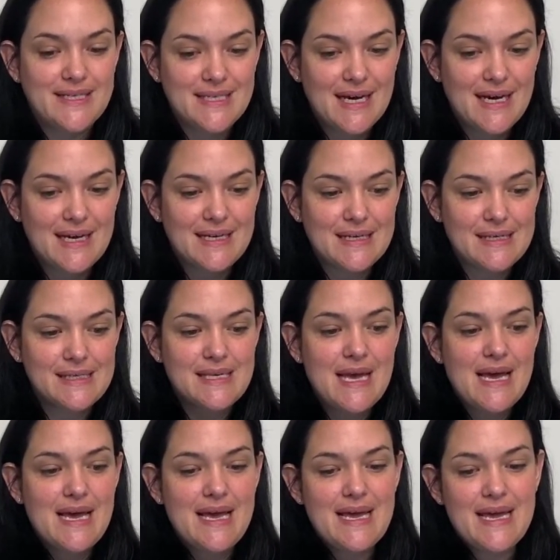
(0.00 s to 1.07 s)
does
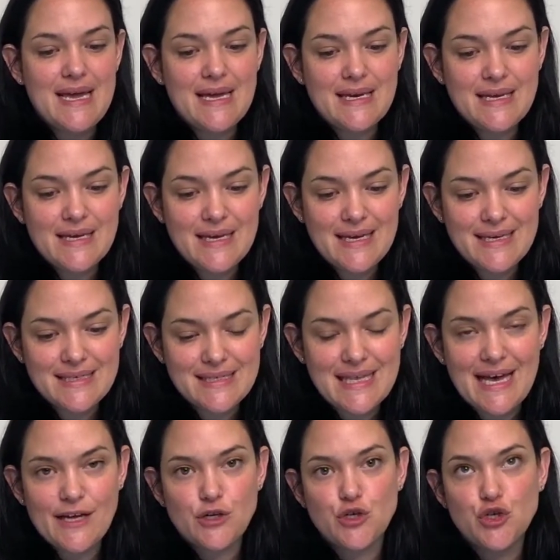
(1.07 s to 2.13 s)
it is
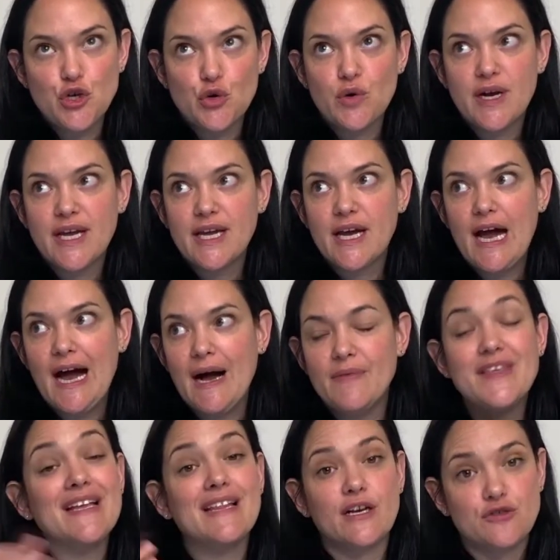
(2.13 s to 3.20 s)
that during uh,
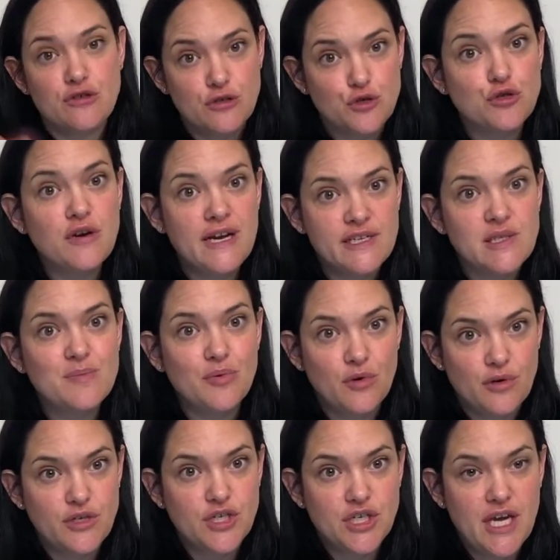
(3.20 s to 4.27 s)
the electron
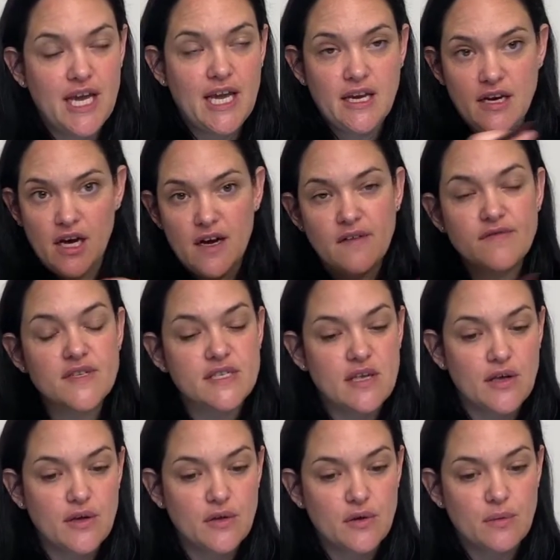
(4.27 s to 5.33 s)
transport chain of
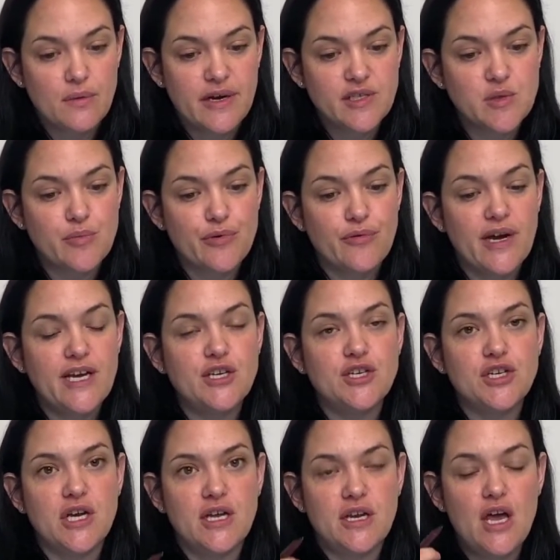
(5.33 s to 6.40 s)
cellular
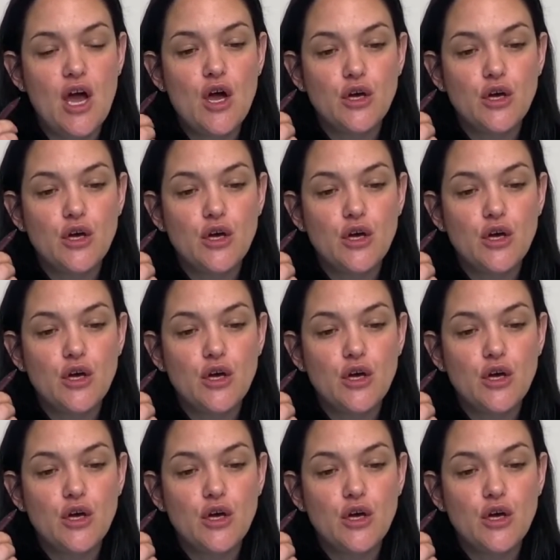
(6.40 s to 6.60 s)
respiration,